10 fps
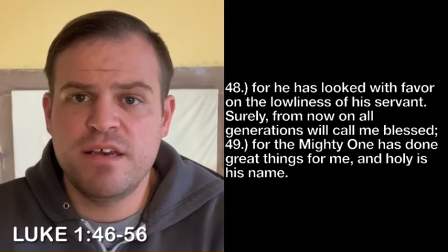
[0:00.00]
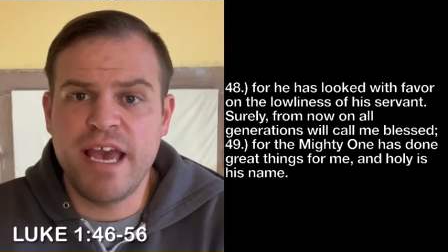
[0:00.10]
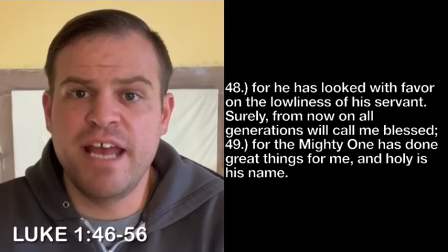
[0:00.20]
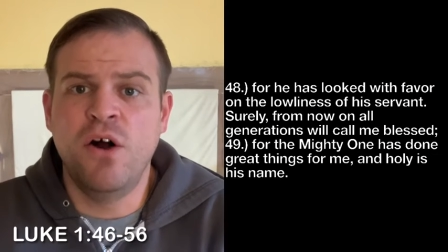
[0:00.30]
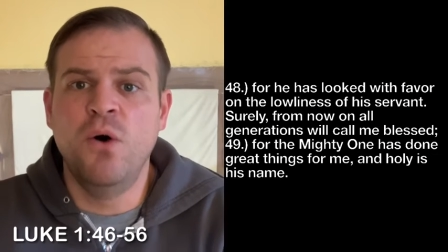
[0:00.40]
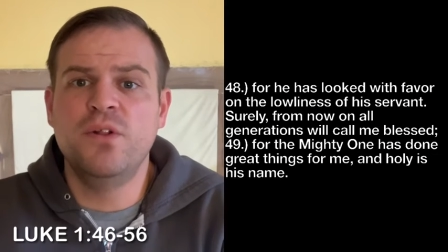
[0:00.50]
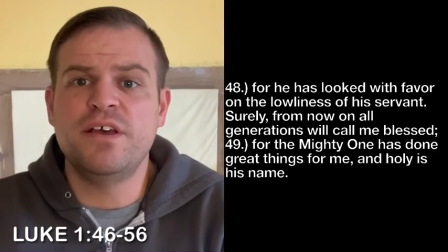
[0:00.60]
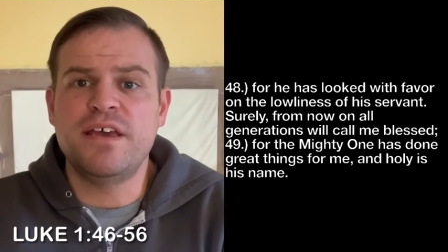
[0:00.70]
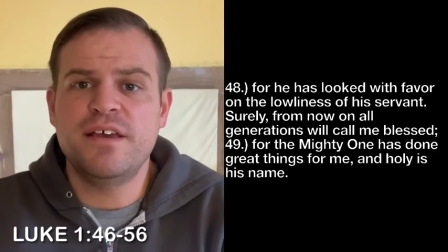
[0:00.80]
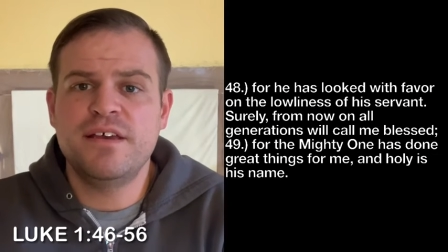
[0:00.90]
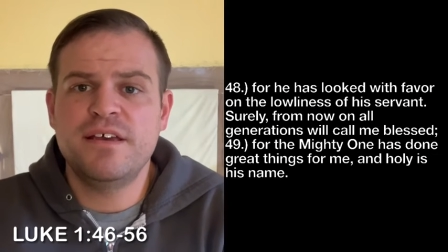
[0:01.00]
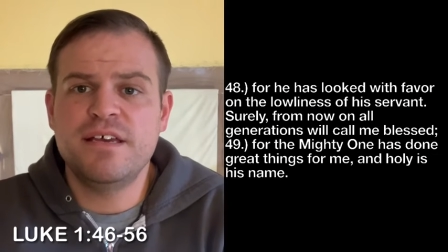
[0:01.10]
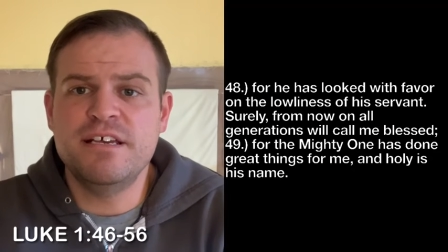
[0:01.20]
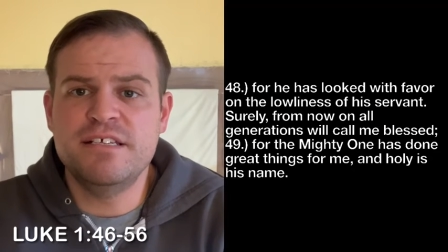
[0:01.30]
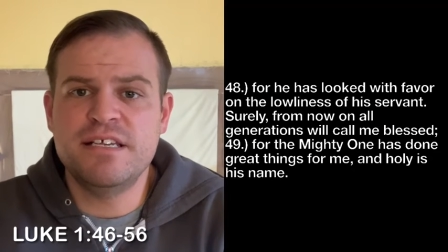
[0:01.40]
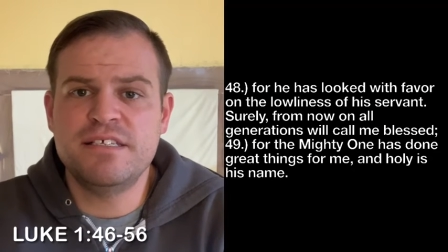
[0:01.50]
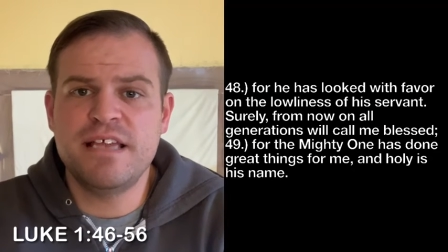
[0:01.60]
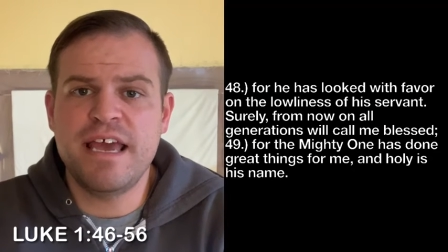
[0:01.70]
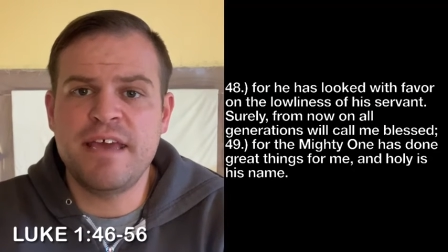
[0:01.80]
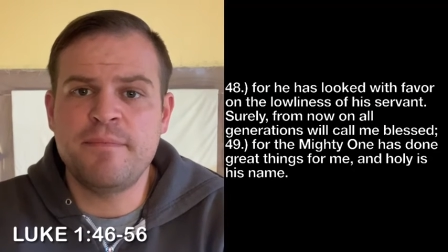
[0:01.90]
and holy is his
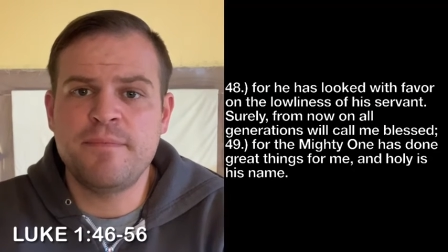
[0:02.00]
name.